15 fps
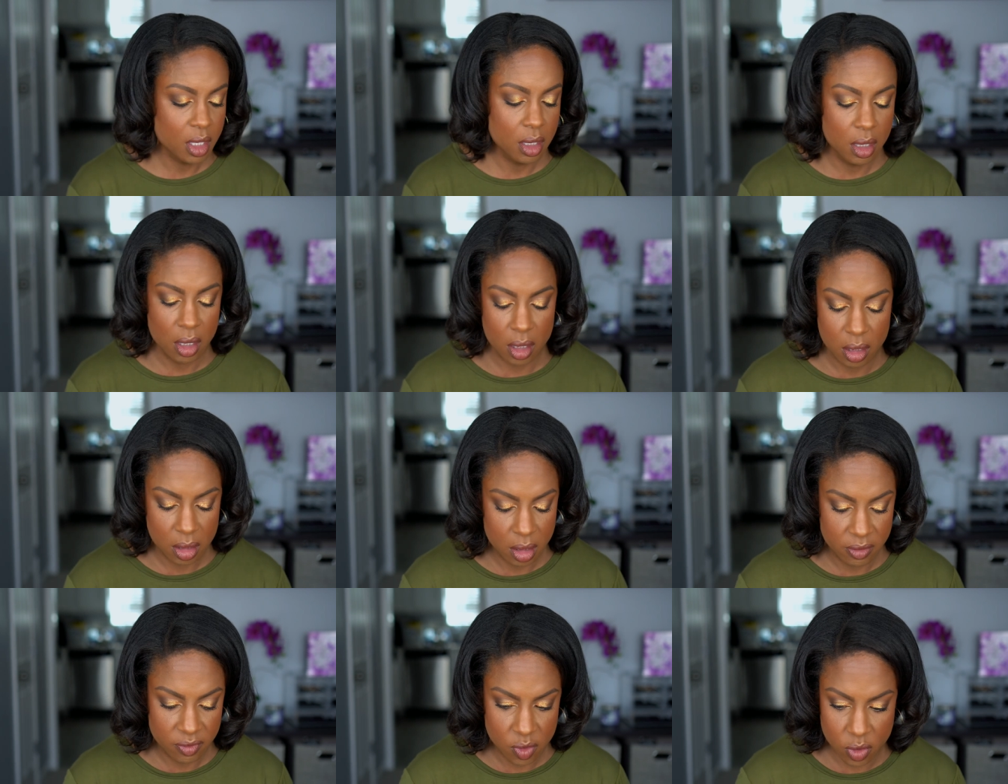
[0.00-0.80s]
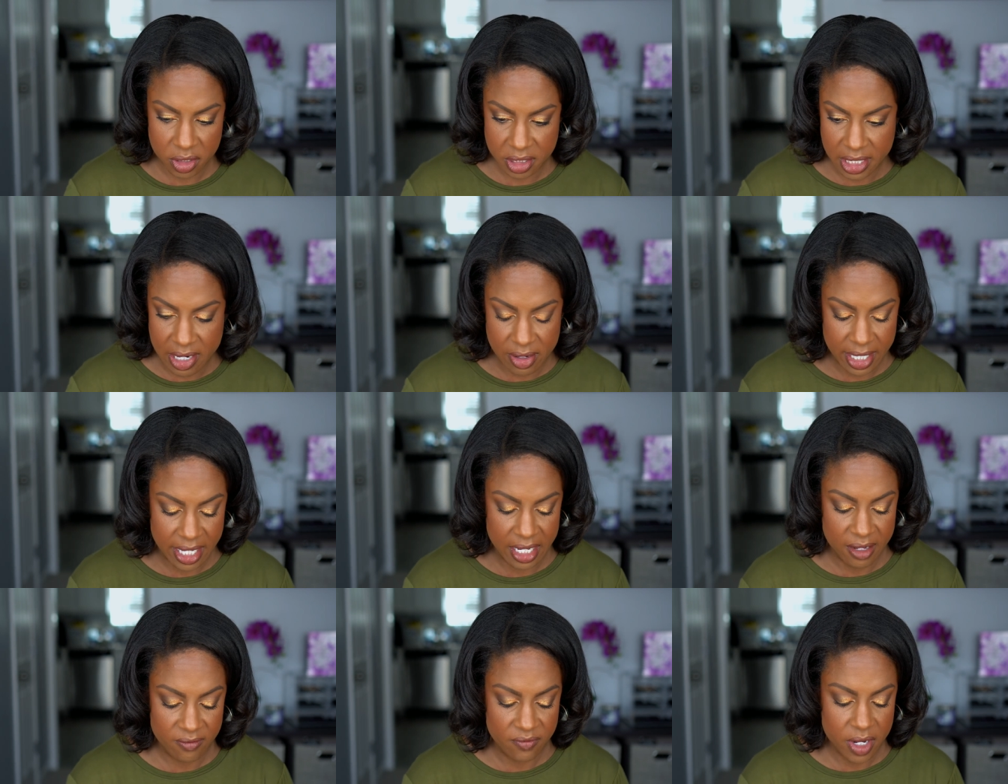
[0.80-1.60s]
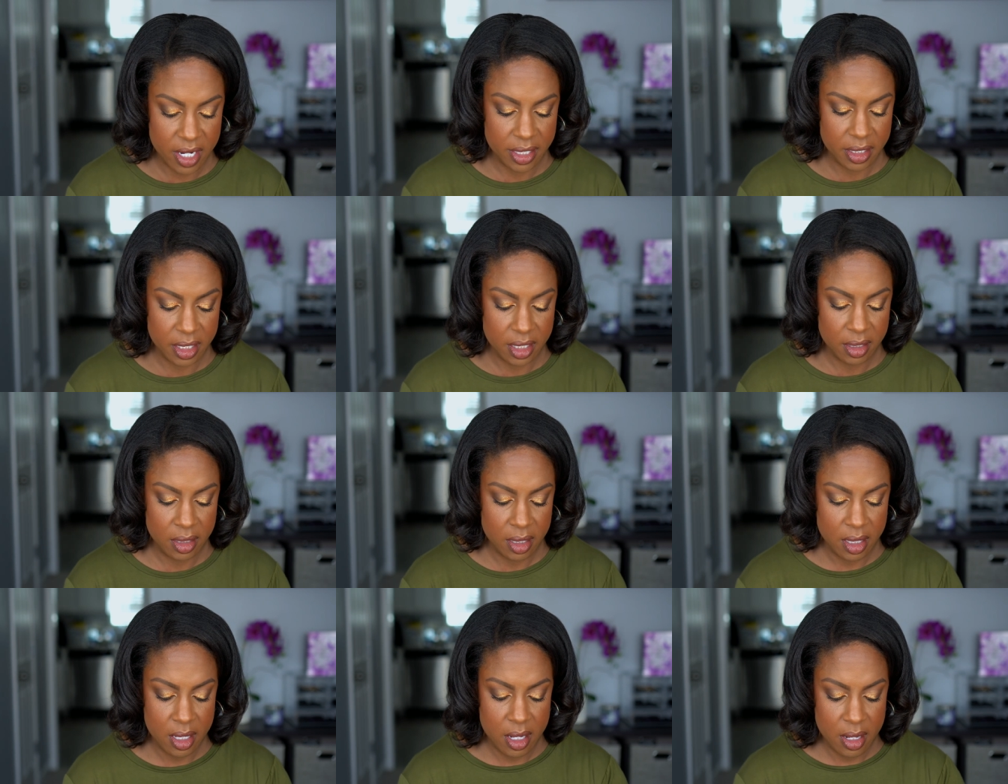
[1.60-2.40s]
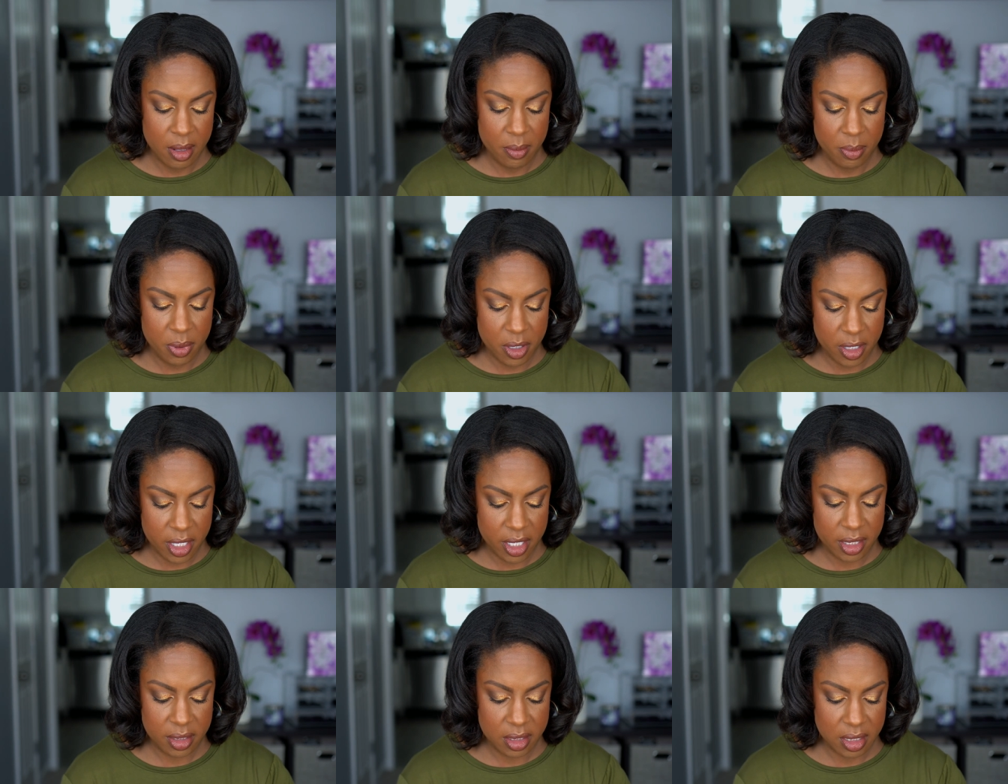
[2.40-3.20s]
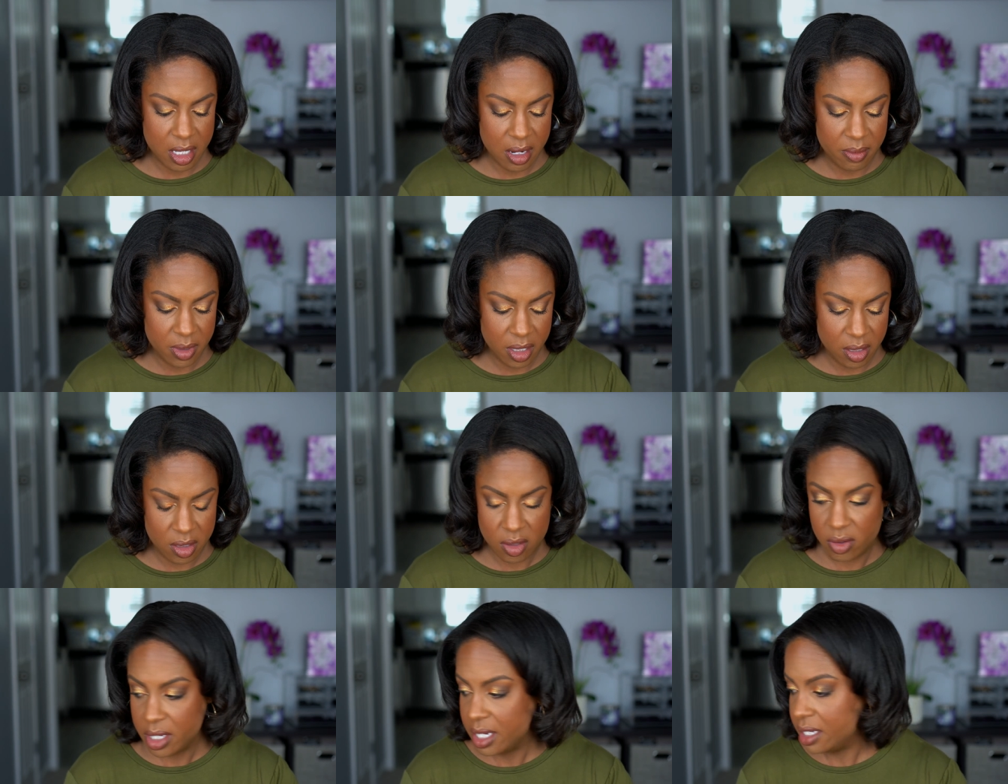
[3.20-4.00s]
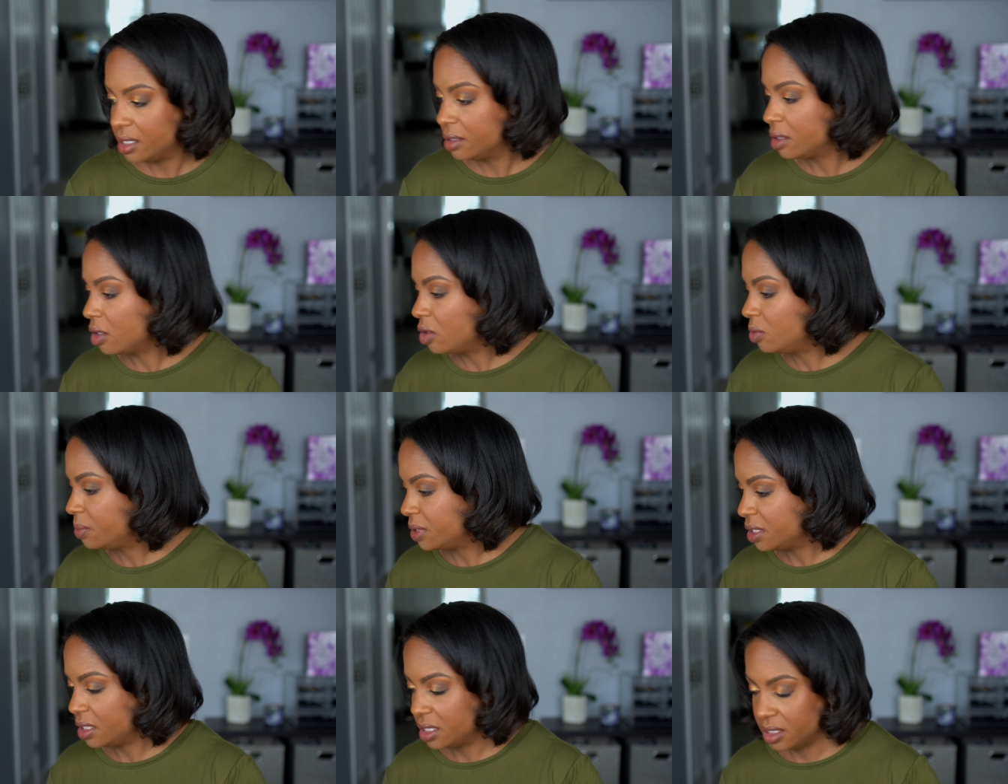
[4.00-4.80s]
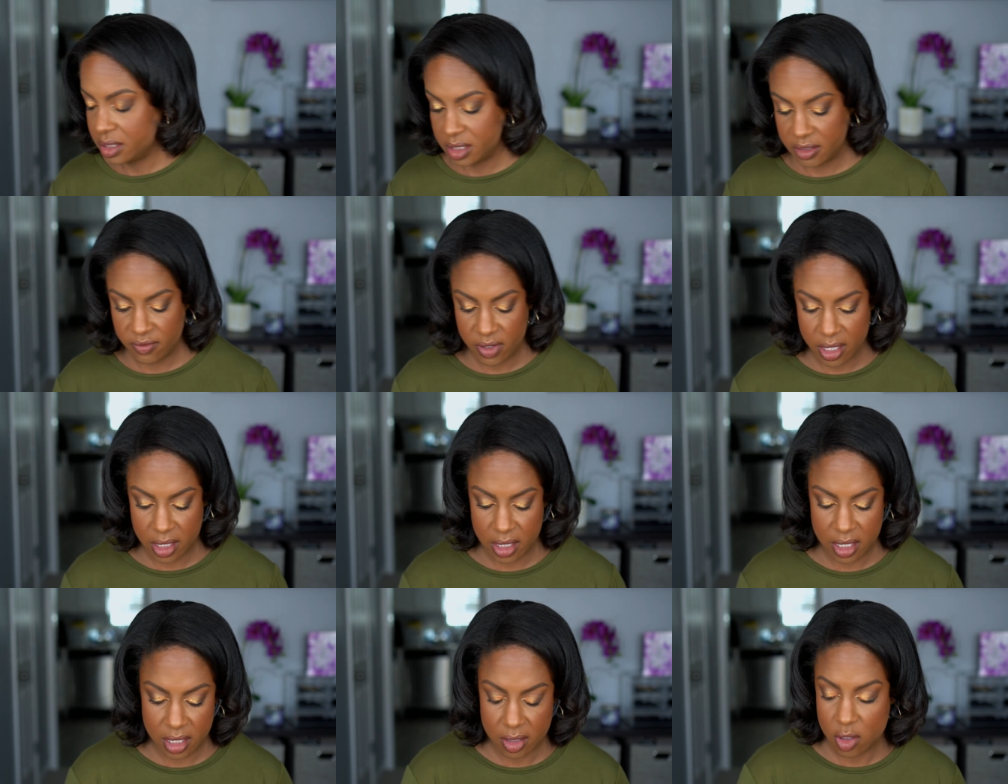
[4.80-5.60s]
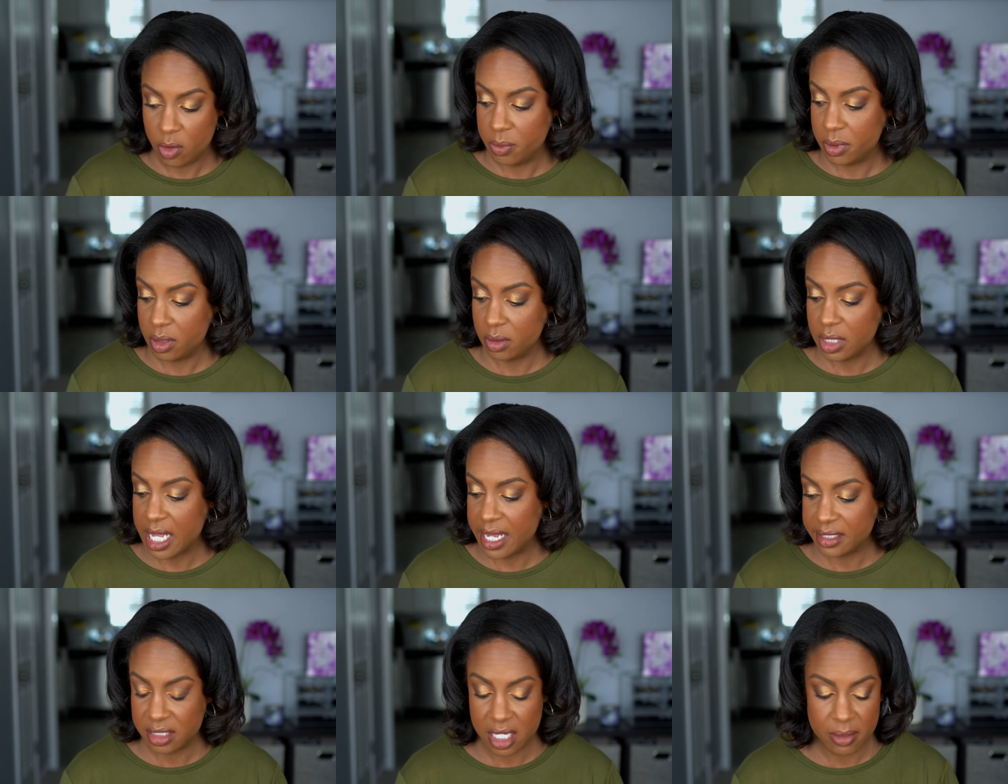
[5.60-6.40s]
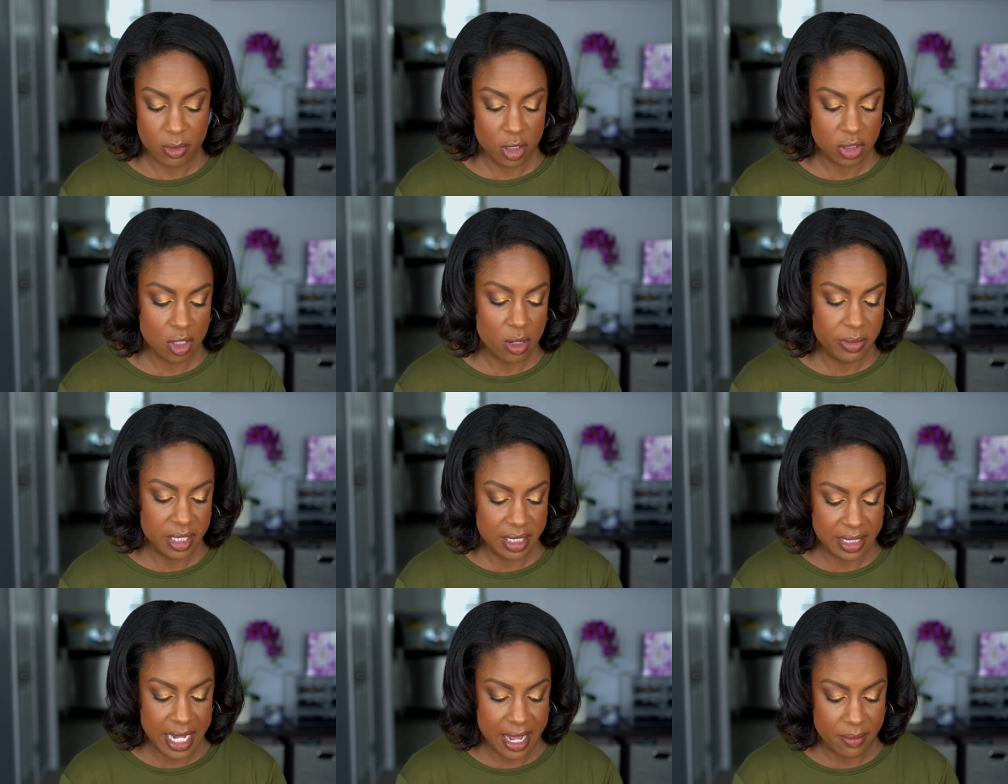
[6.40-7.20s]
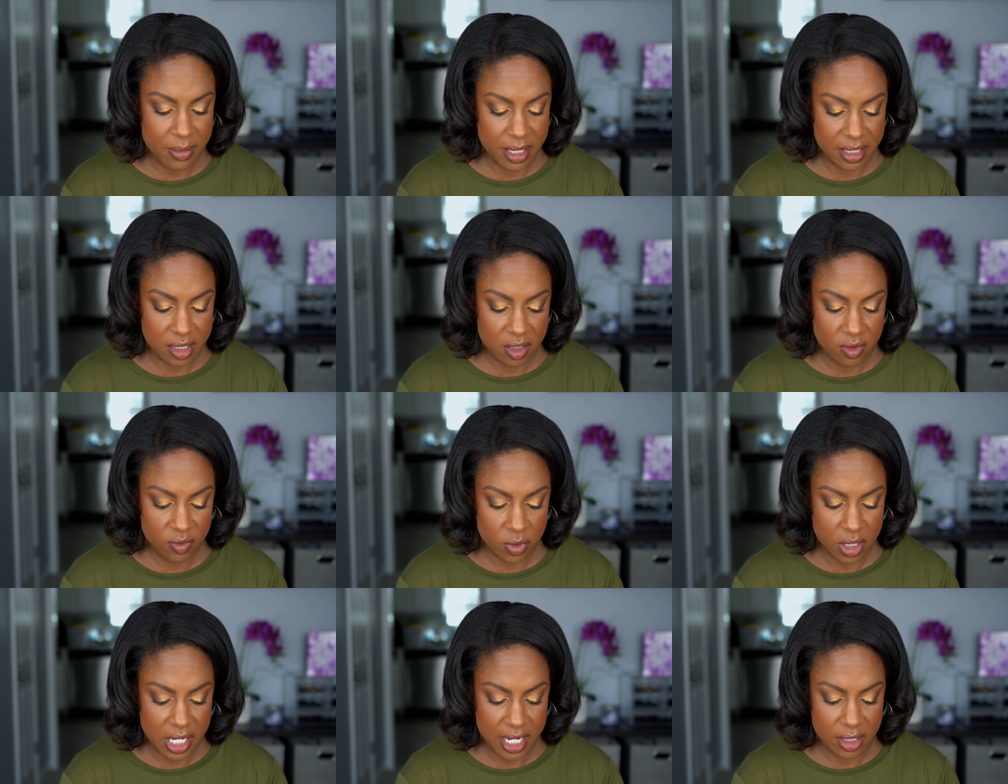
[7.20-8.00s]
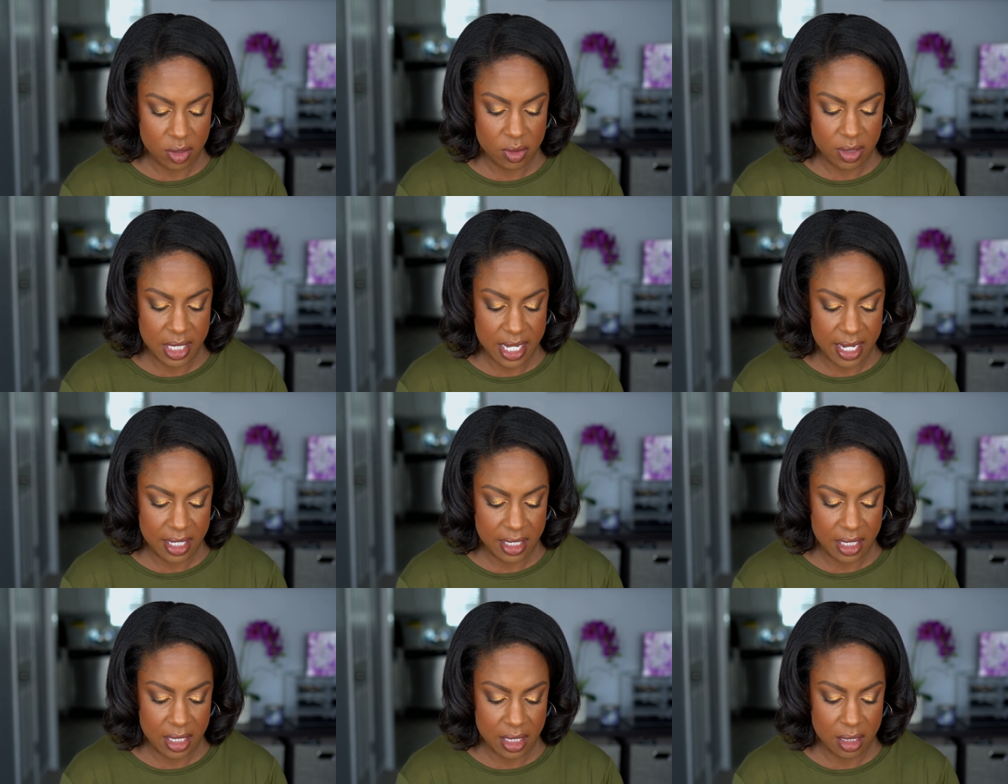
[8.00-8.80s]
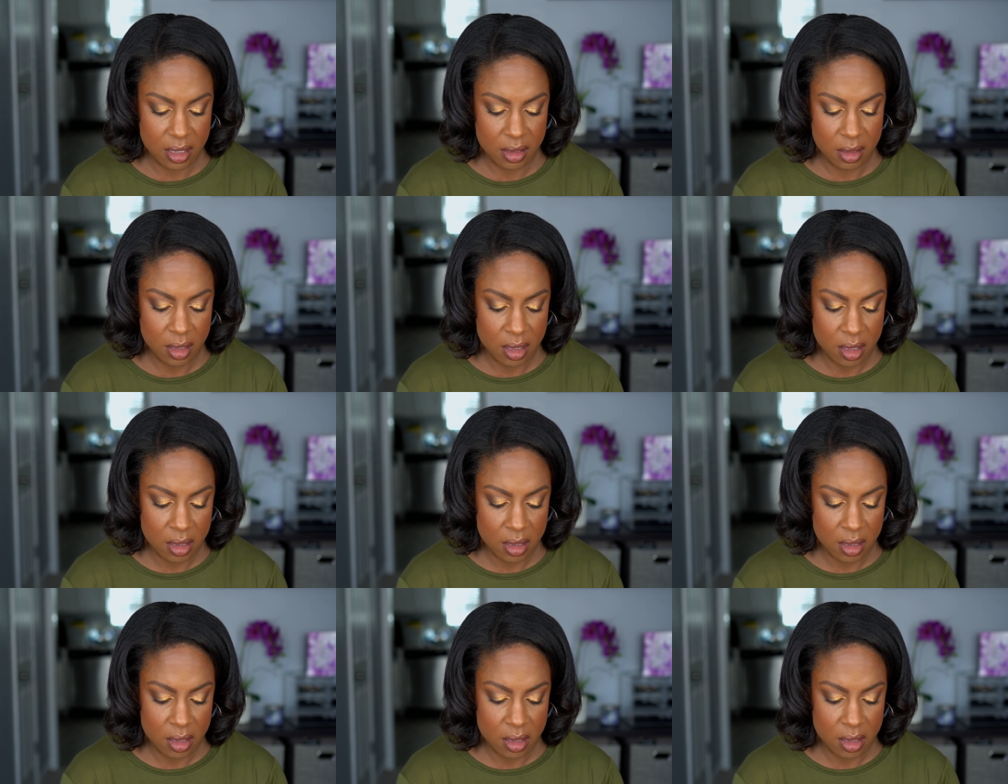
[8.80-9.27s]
of course, now I can't find it. But I'm going to go ahead and open this if I can get it open. Last time y'all saw me stab myself. We're not doing that again.